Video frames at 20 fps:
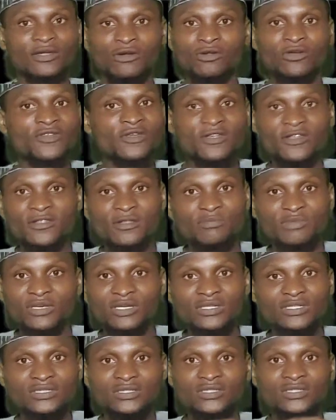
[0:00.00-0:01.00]
cannot necessarily
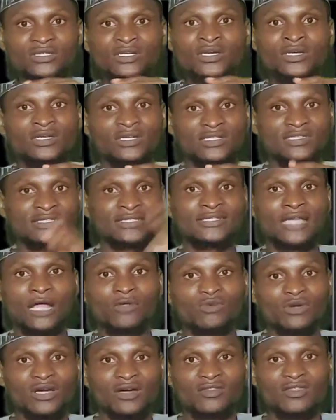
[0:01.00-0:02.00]
be the state
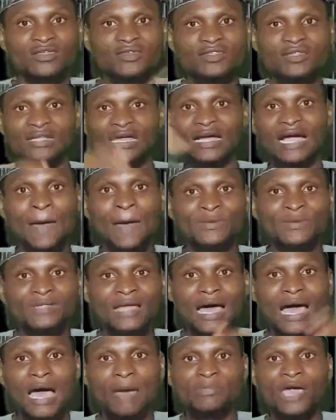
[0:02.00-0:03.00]
that we can say state and
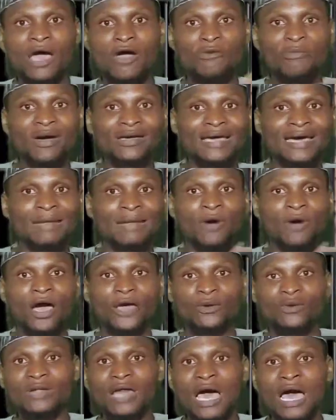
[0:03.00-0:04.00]
capital, Abia, Umaya,
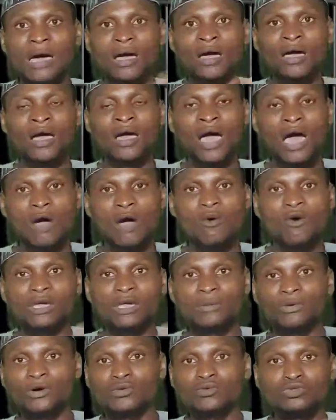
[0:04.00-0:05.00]
Adamawa, Yola, Akwa
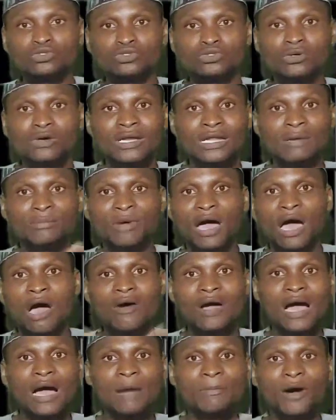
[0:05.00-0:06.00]
Ibom, Uyo,
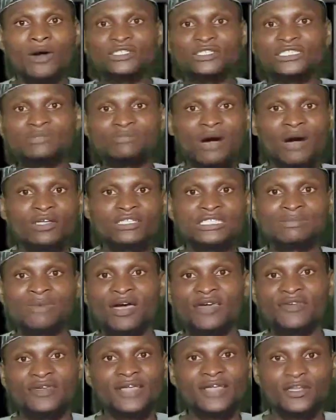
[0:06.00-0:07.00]
Anambra, Awka, Bauchi,
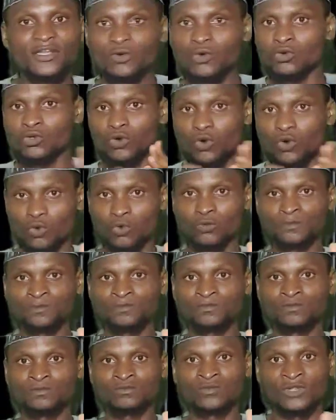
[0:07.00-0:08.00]
Bayelsa, Jalingo. No.
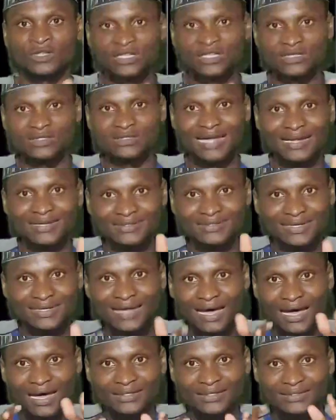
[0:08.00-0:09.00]

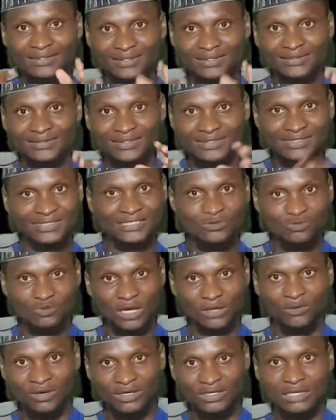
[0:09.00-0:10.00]
The state we
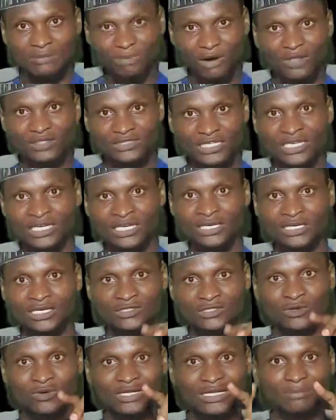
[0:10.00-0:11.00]
are talking about here
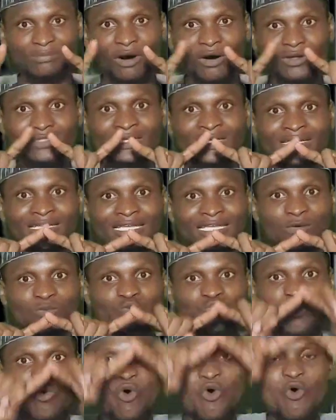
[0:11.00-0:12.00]
is talking about the
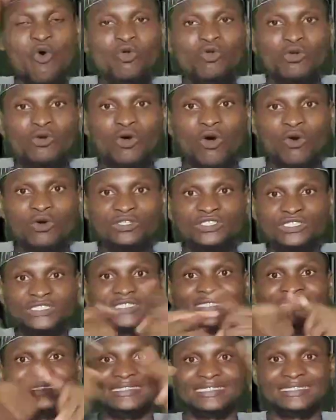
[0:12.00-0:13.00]
whole country
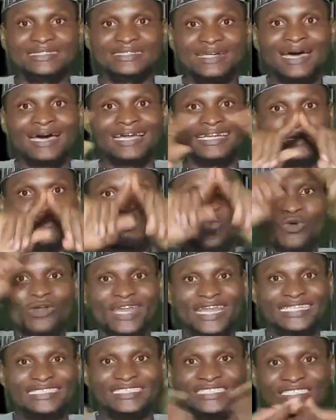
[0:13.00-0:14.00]
in general, the whole
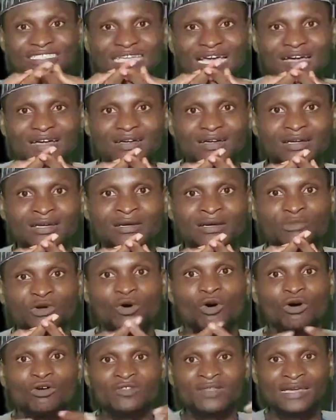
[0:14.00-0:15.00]
Nigeria,
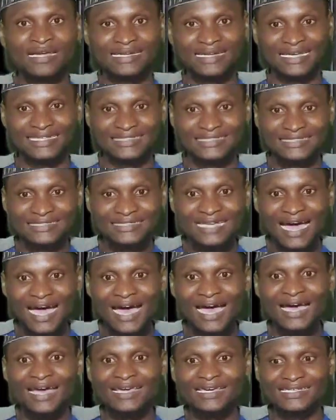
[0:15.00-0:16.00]
because
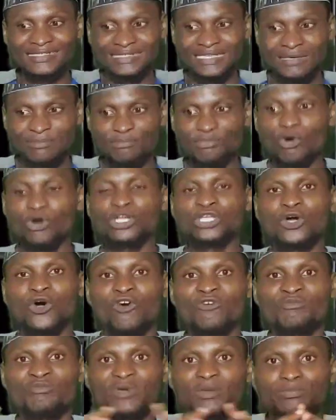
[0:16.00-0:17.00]
Nigeria is a body
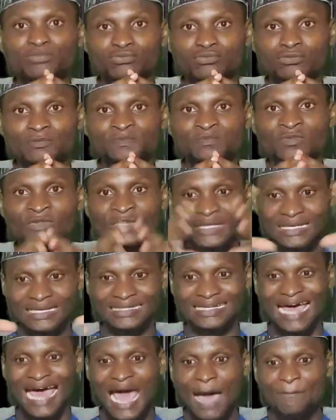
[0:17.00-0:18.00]
of people
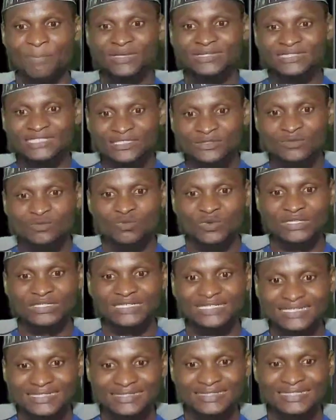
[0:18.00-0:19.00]
inhabiting
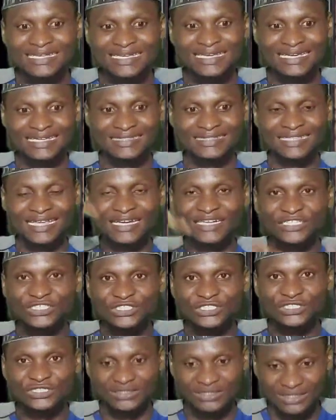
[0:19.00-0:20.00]
within a
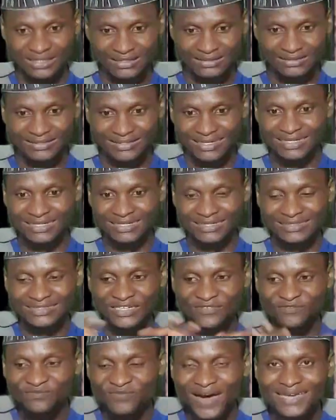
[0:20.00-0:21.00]
territory, a
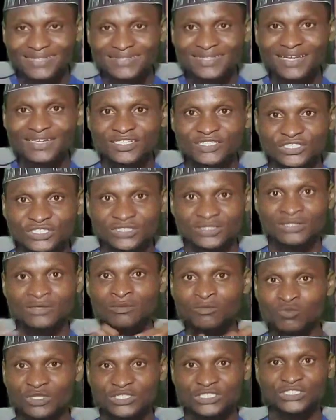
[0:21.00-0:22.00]
defined territory.
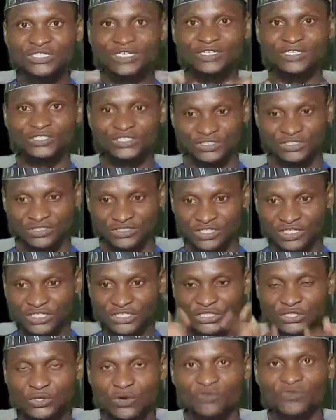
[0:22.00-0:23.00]
Which territory? The
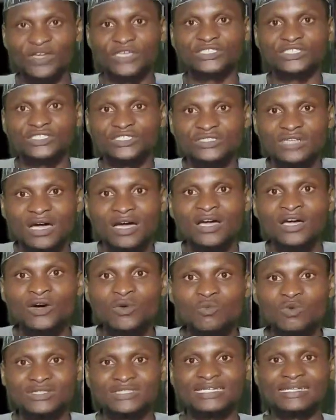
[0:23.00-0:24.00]
territory of Nigeria,
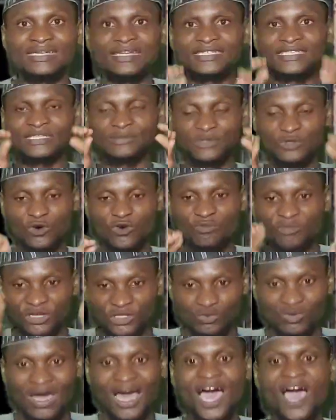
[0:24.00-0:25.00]
with a legitimate
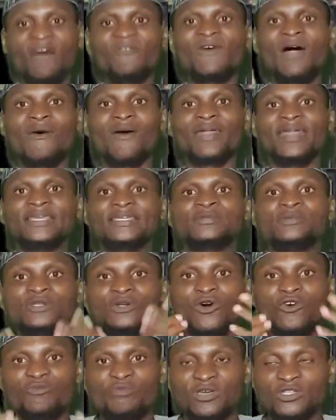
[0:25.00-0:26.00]
government. We have our legitimate
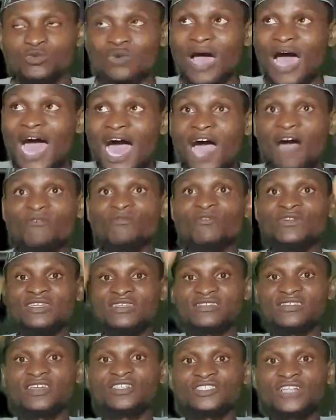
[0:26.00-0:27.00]
government. We have the
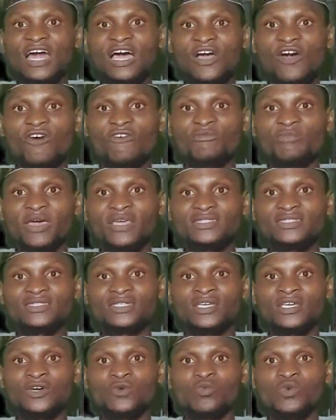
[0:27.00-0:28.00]
central government,
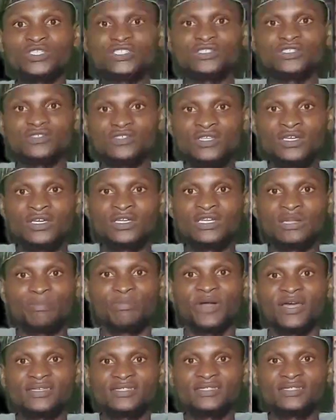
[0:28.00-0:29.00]
which is the
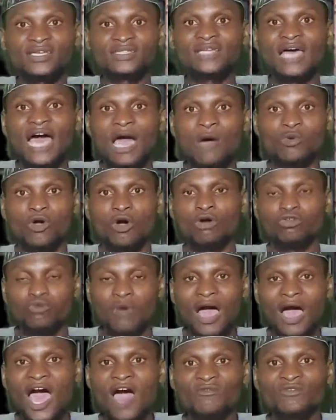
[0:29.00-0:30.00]
president, and we
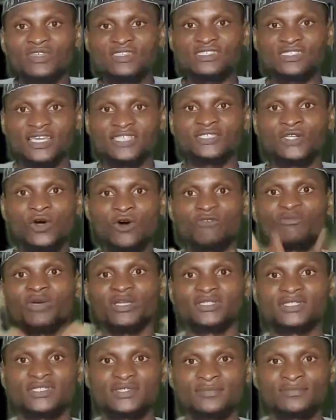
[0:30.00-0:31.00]
also have the state
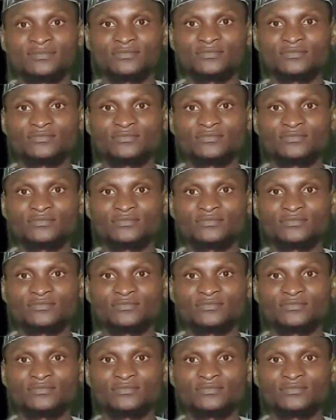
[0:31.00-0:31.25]
governments.